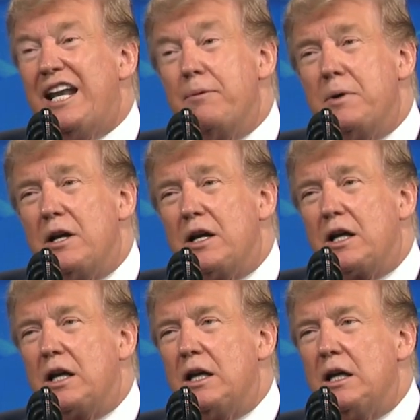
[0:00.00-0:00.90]
In
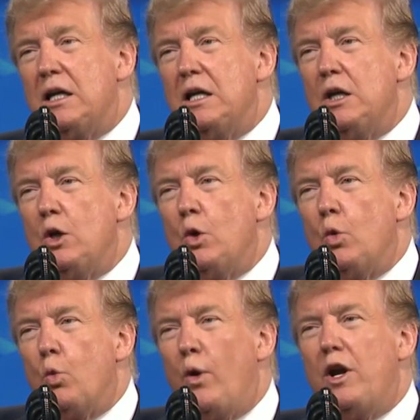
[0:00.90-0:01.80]
America,
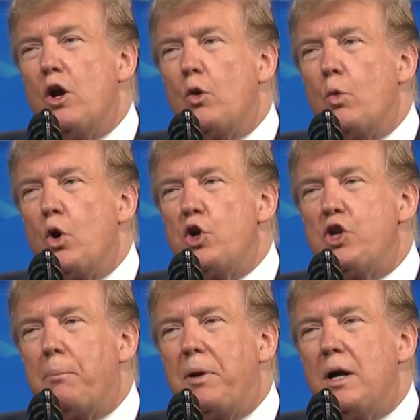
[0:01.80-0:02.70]
we don't
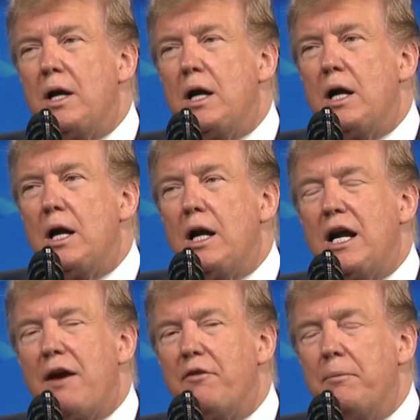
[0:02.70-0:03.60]
worship
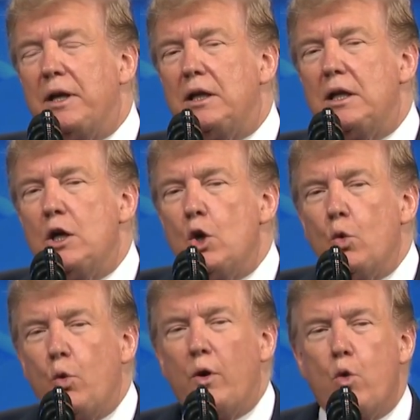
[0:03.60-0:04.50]
government.
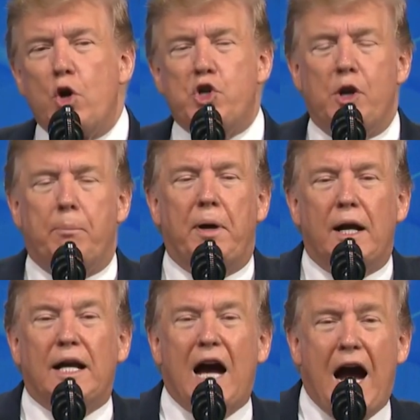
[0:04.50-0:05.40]
We worship
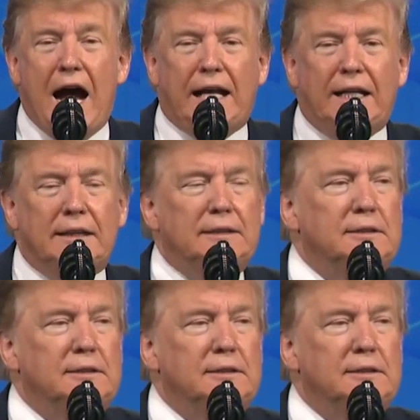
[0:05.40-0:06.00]
God.